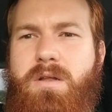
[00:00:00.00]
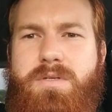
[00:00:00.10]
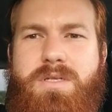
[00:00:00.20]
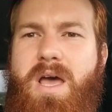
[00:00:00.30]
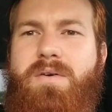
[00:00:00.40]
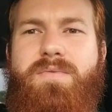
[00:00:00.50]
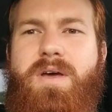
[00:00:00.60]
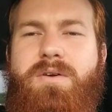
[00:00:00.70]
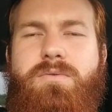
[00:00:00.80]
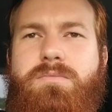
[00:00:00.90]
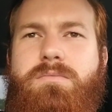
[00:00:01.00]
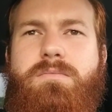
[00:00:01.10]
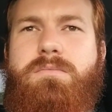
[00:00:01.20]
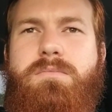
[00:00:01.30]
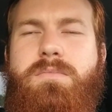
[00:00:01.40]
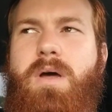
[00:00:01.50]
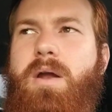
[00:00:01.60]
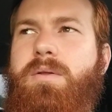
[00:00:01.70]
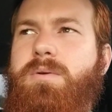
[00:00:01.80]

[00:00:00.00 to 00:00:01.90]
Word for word: the staff. I don't, I don't.